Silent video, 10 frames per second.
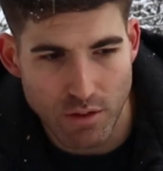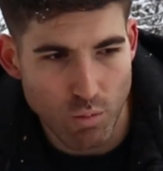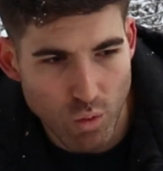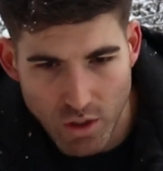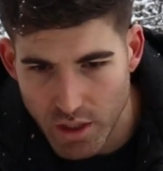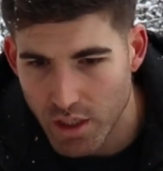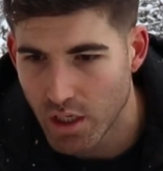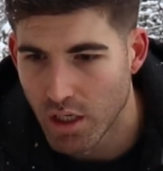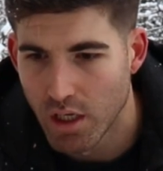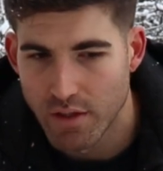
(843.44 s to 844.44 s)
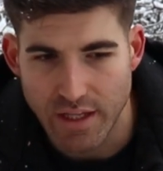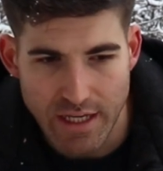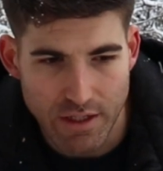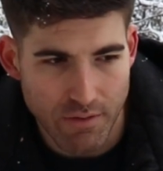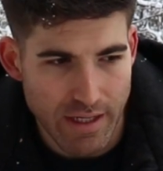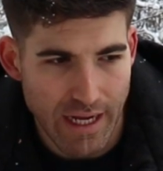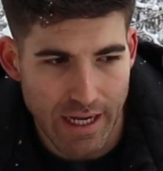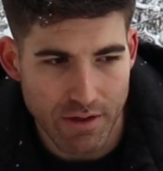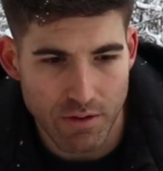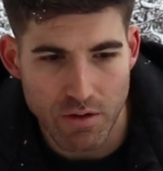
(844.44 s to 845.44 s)
The wood, the hickory
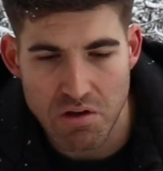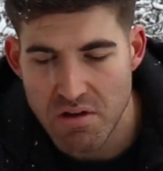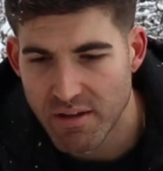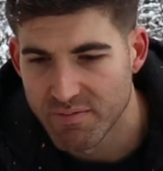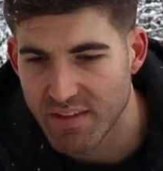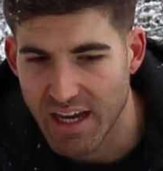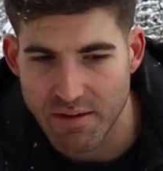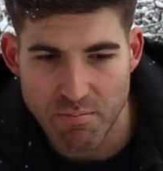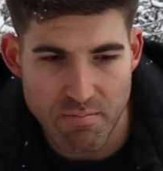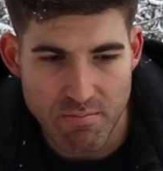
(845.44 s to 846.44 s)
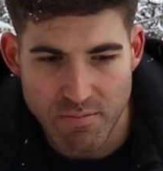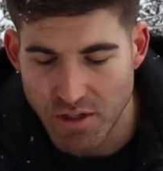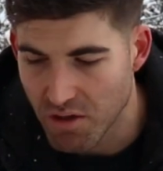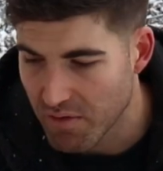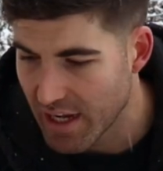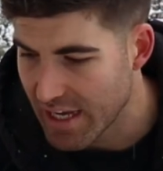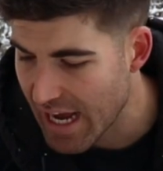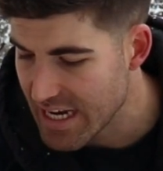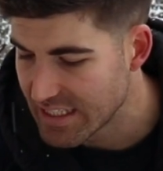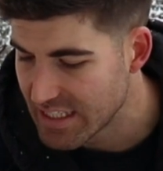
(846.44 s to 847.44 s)
handle, that, you know, that
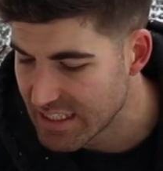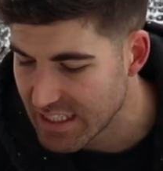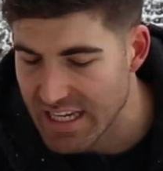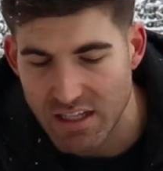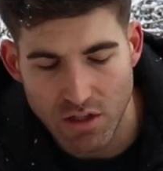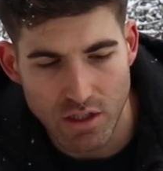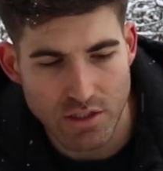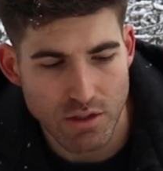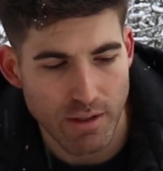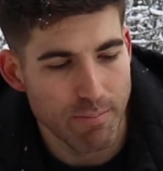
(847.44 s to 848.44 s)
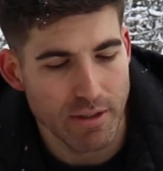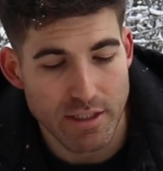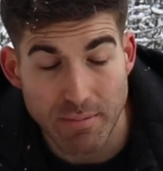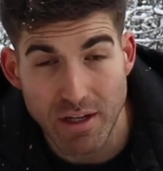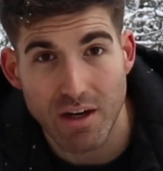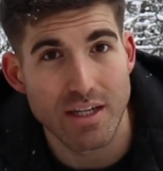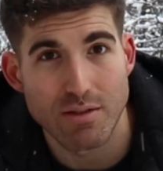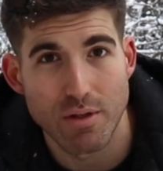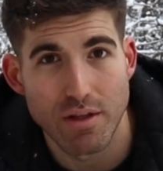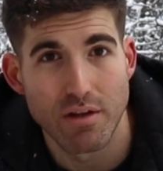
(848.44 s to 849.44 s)
nice sleek look to it. But to be
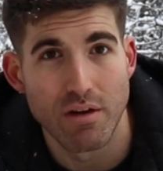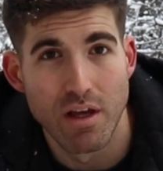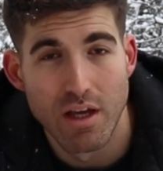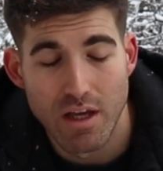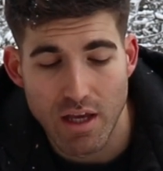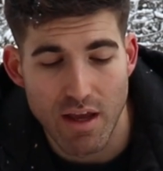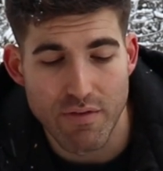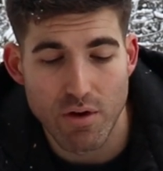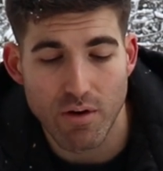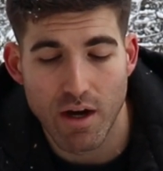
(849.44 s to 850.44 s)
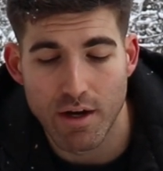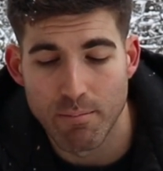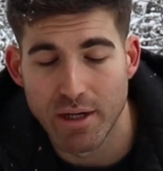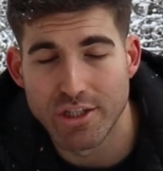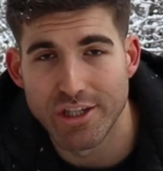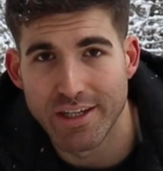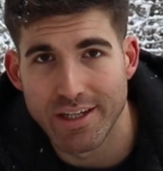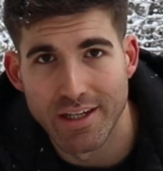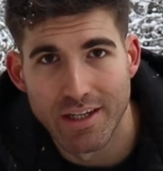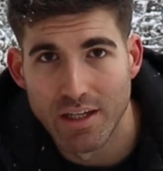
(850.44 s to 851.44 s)
honest with you, if you're on a
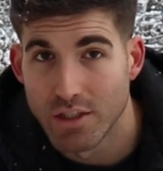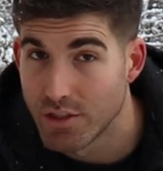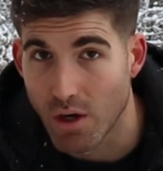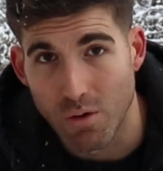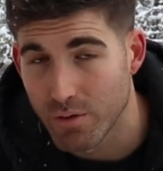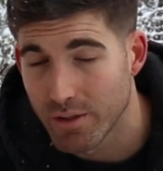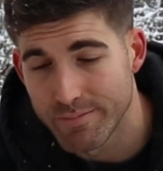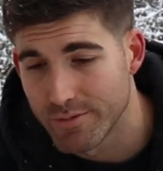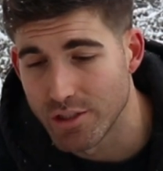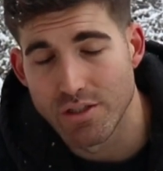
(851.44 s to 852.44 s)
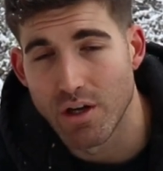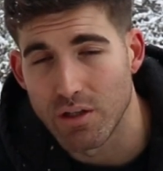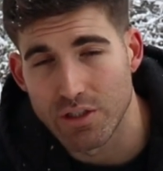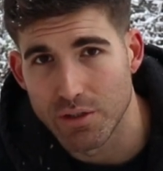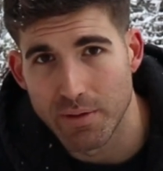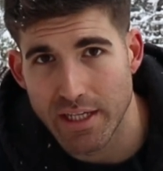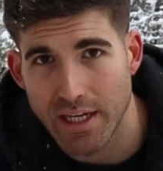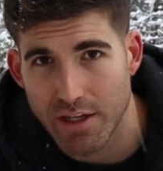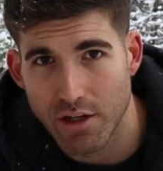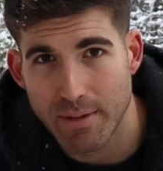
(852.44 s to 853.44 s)
budget, just don't do it
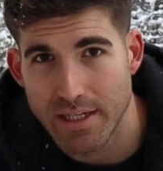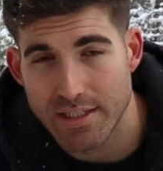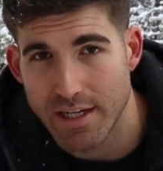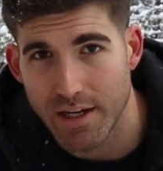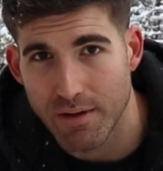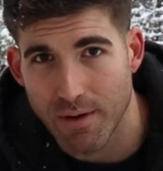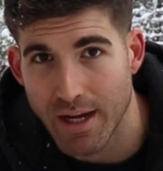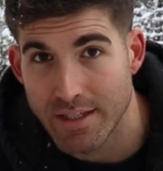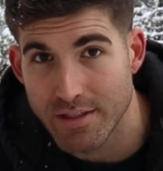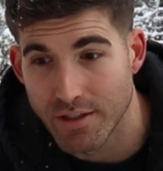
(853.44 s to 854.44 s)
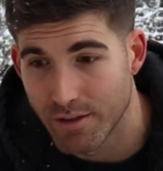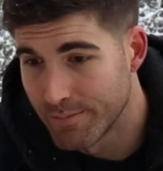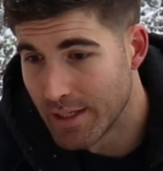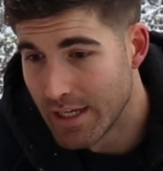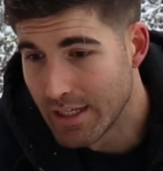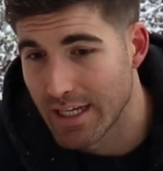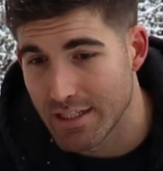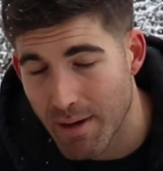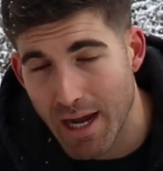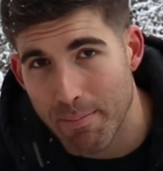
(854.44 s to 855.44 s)
yet. Nobody's done it right. So
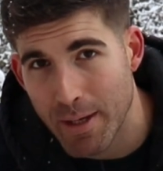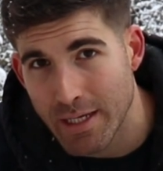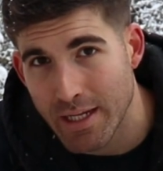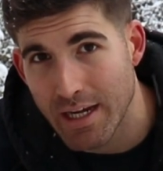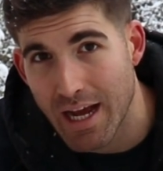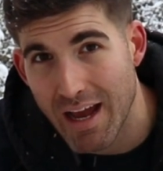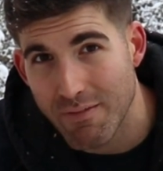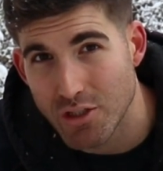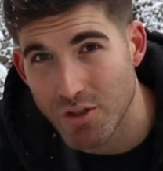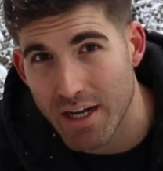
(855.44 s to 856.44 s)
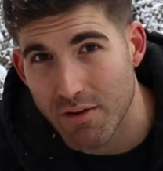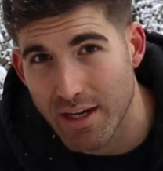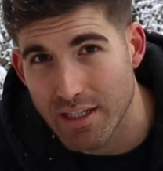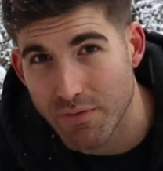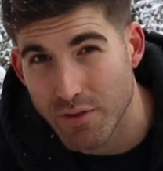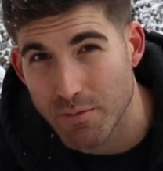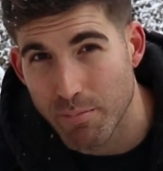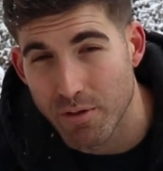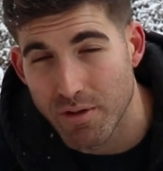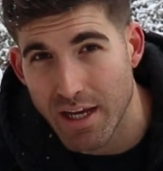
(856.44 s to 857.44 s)
that's my opinion. I haven't tried Gransfors
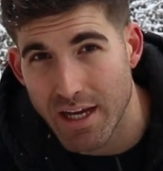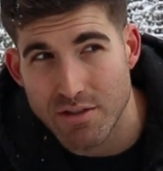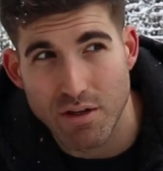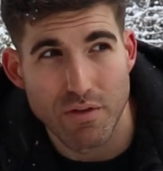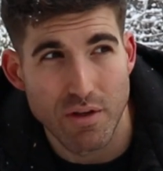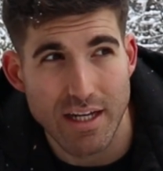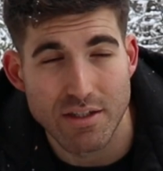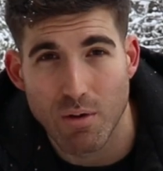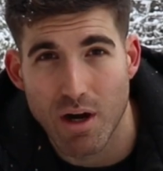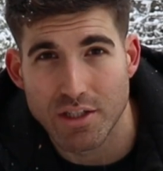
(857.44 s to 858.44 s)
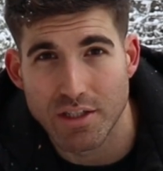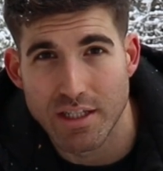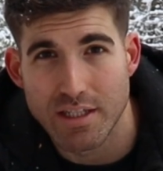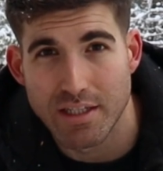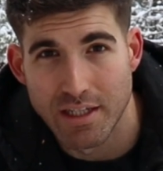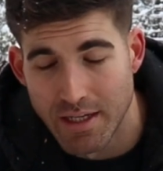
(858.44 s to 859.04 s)
Bruk yet, so if you guys are watching this,